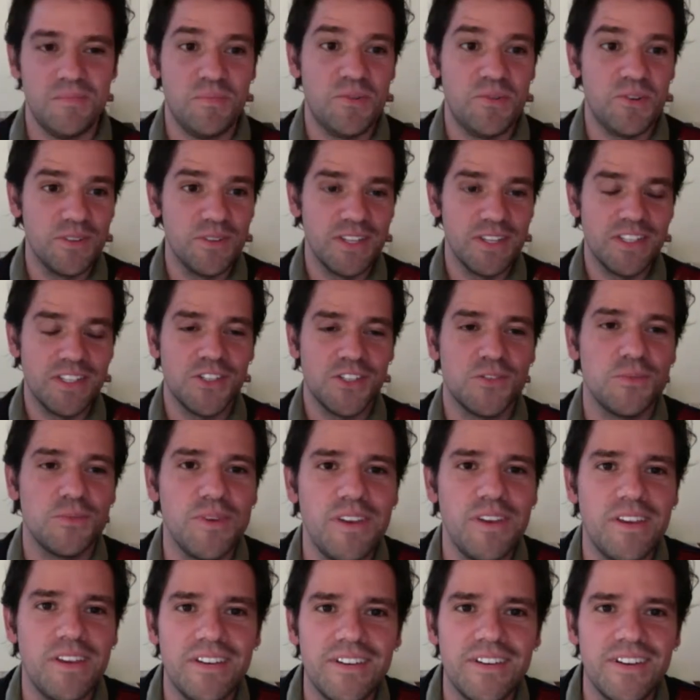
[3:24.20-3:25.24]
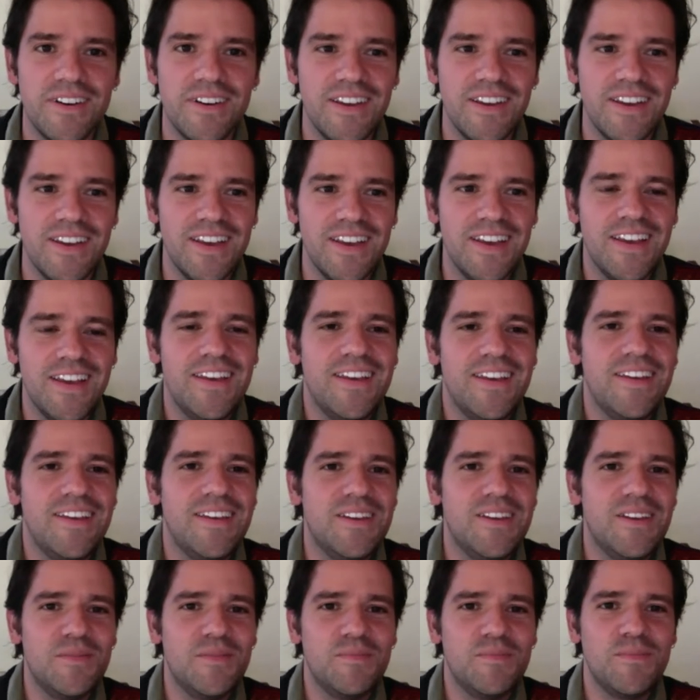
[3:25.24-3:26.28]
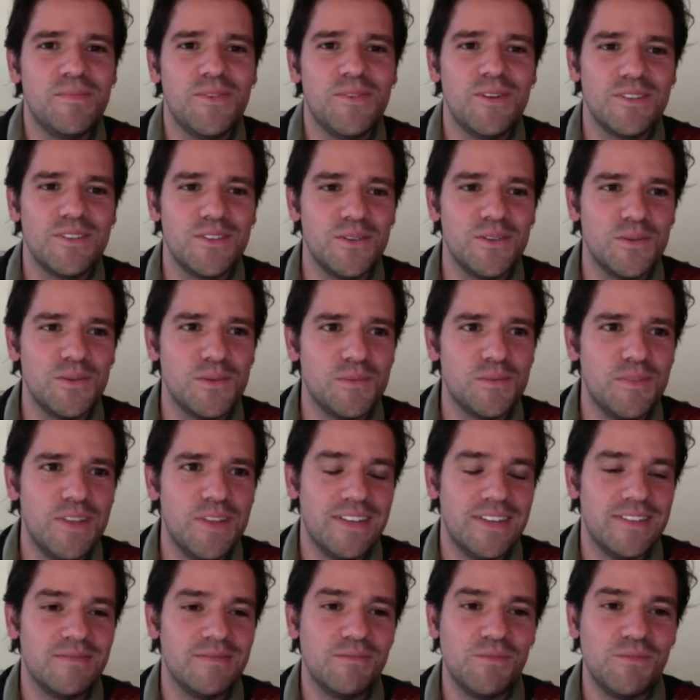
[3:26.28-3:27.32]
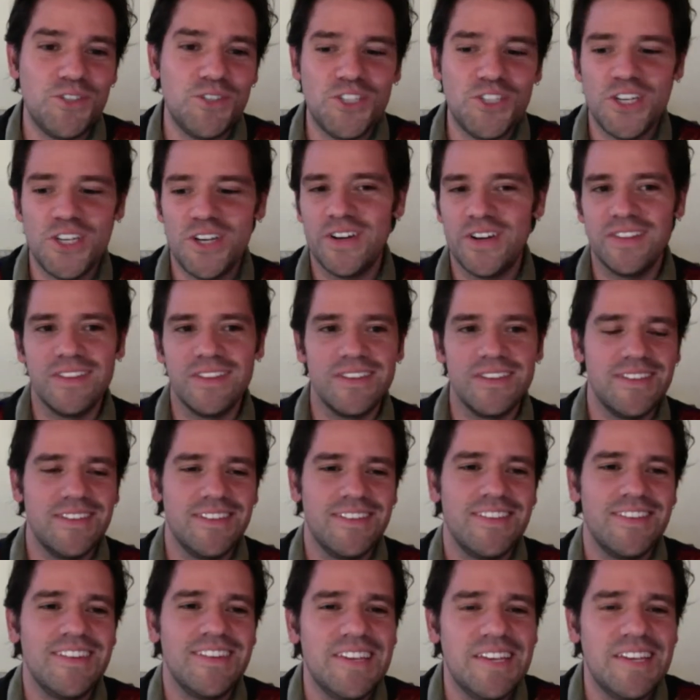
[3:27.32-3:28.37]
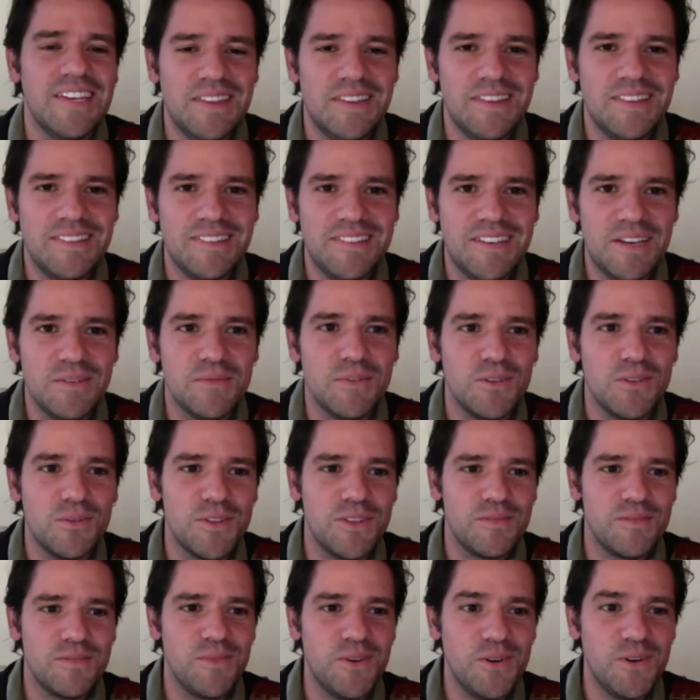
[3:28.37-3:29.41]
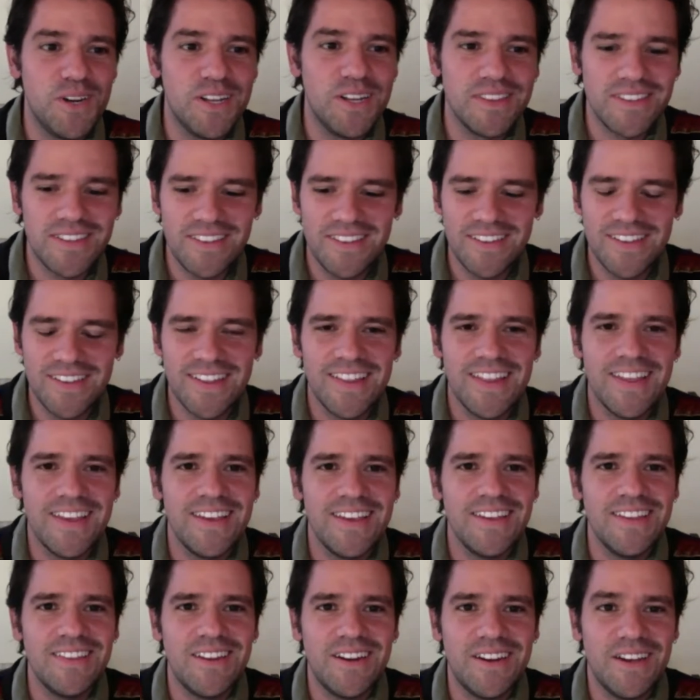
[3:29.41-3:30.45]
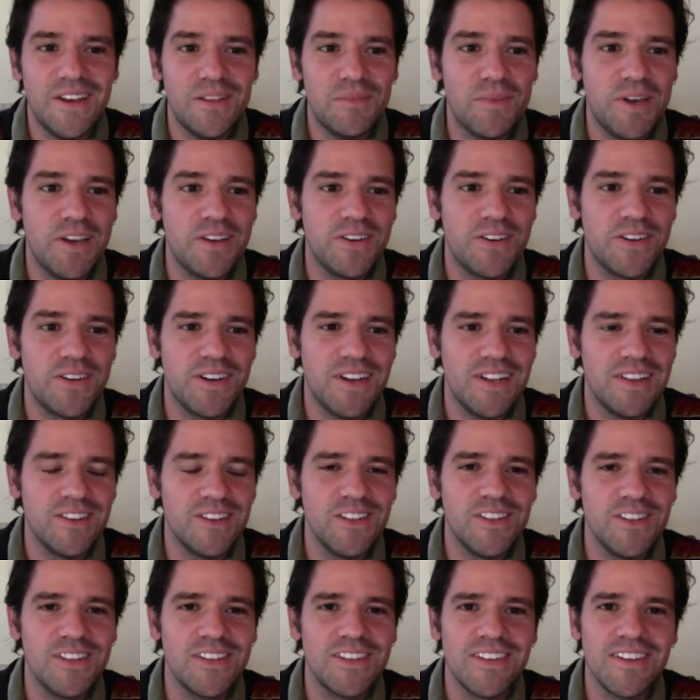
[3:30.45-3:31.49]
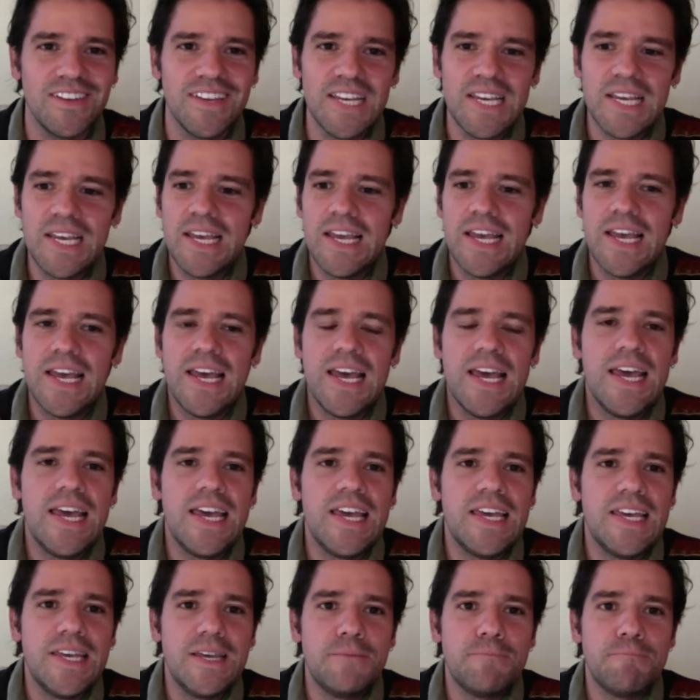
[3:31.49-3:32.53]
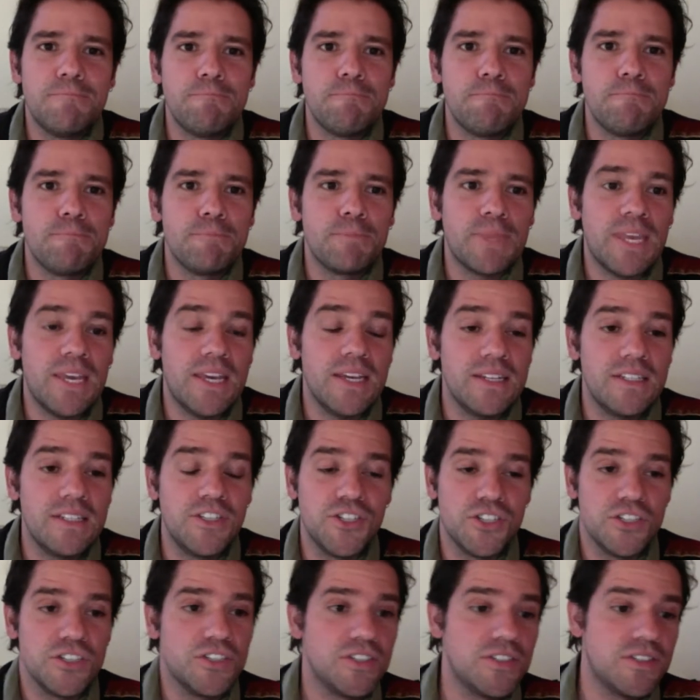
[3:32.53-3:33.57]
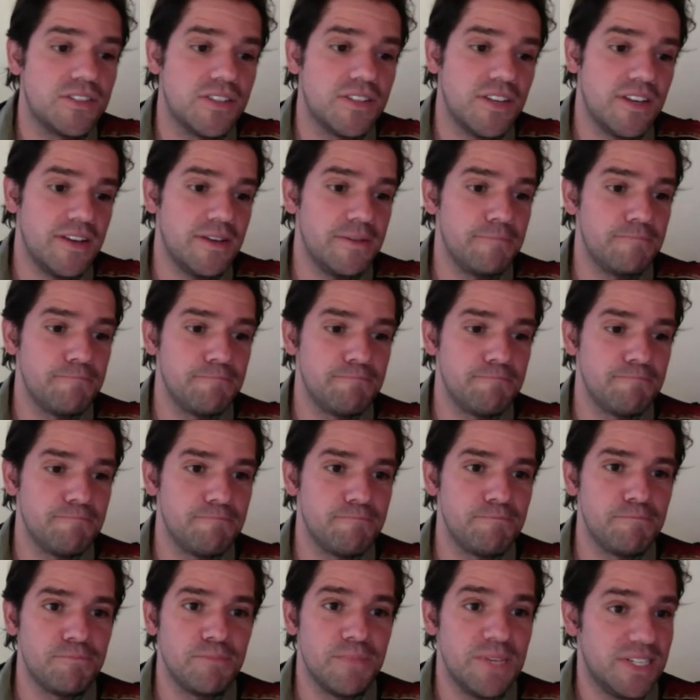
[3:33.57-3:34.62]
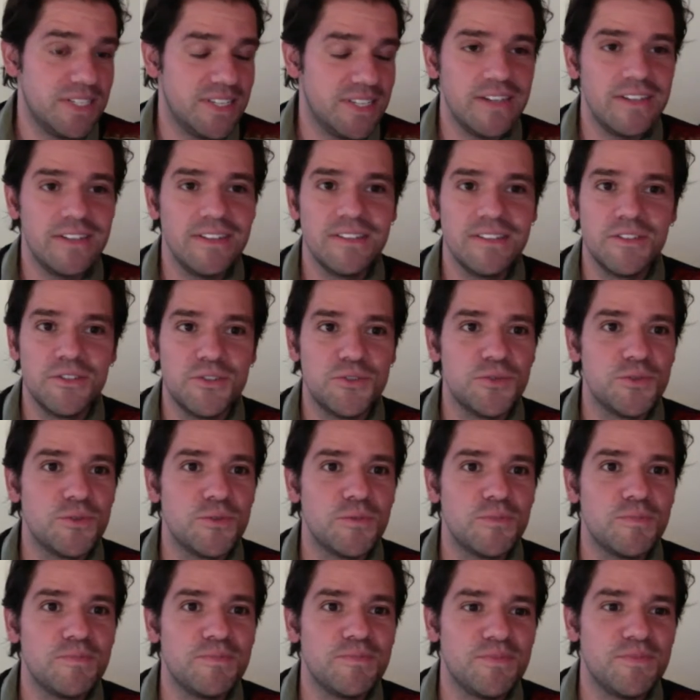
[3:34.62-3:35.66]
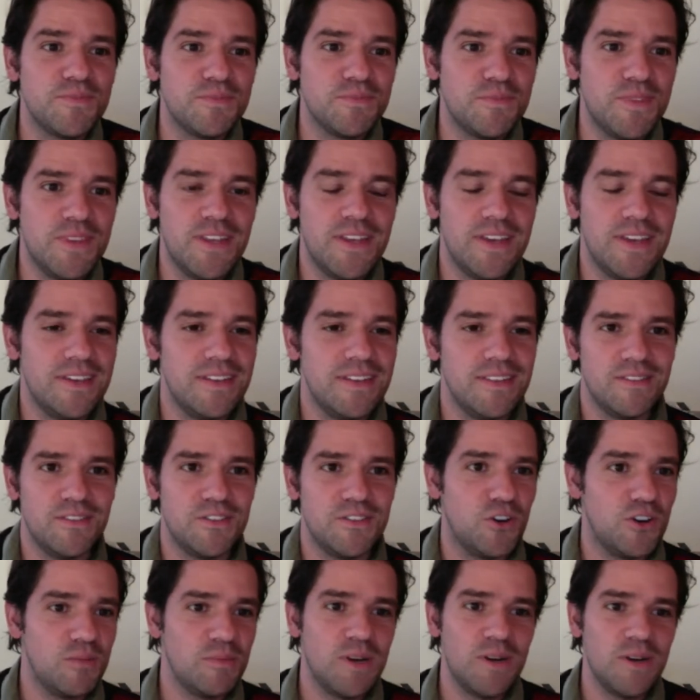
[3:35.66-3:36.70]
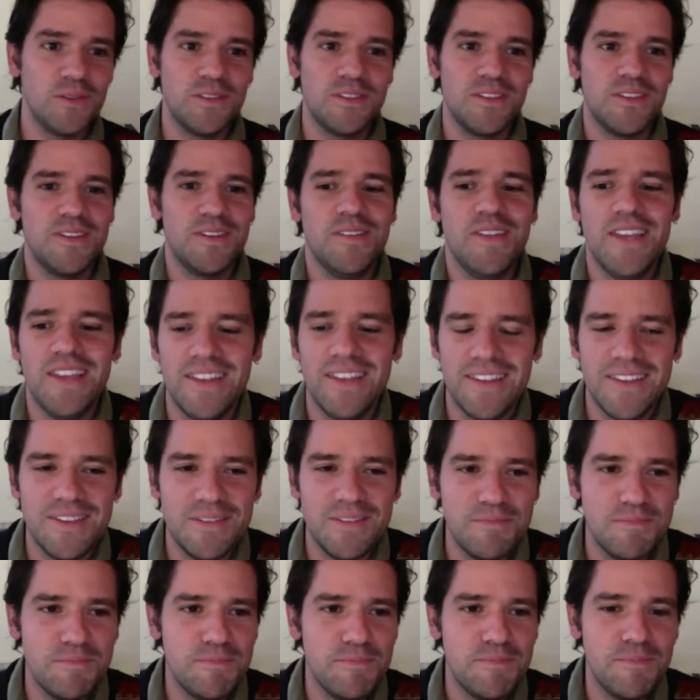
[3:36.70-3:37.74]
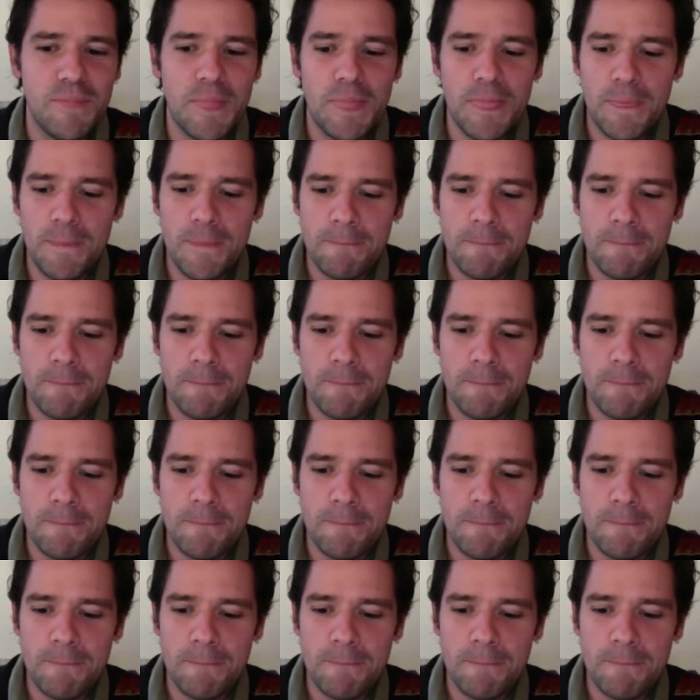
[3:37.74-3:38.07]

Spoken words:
privilege to be here, and also like sharing the table with Violeta, and that I admire a lot, and just excited to talk about and